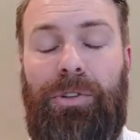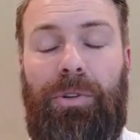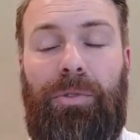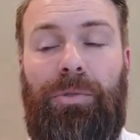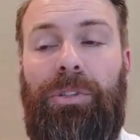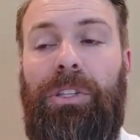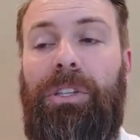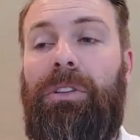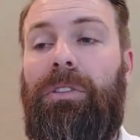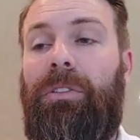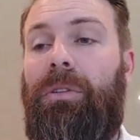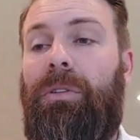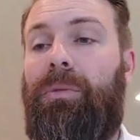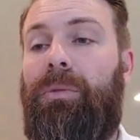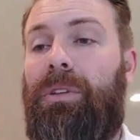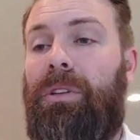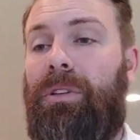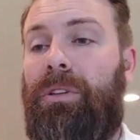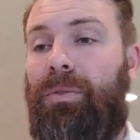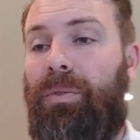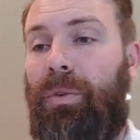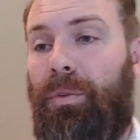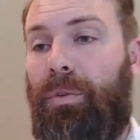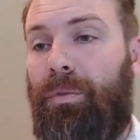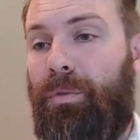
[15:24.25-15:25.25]
you're only dealing with
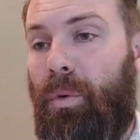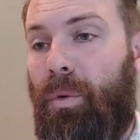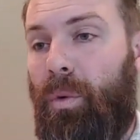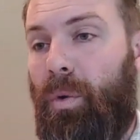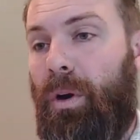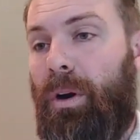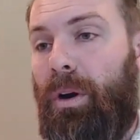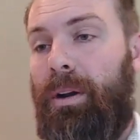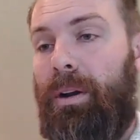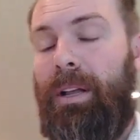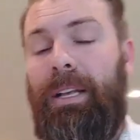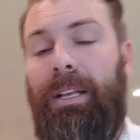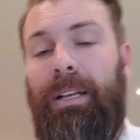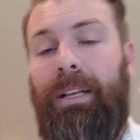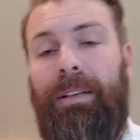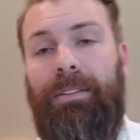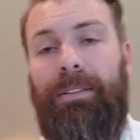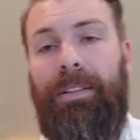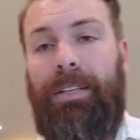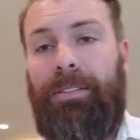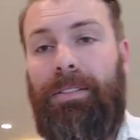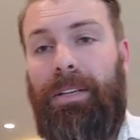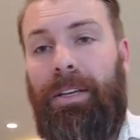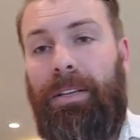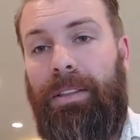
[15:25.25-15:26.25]
us for four,
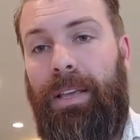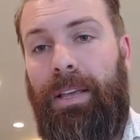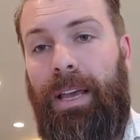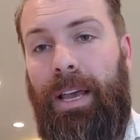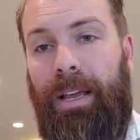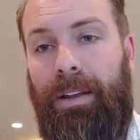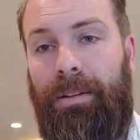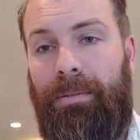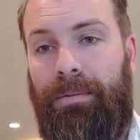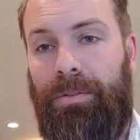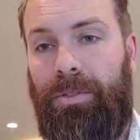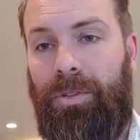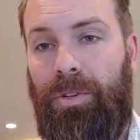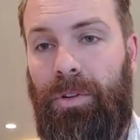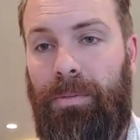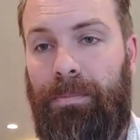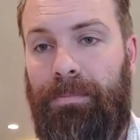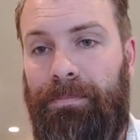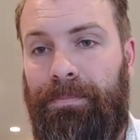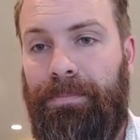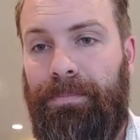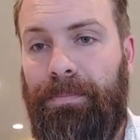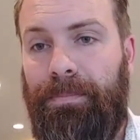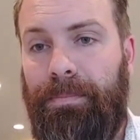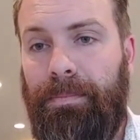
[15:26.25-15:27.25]
things like that.
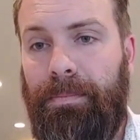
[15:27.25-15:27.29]
So,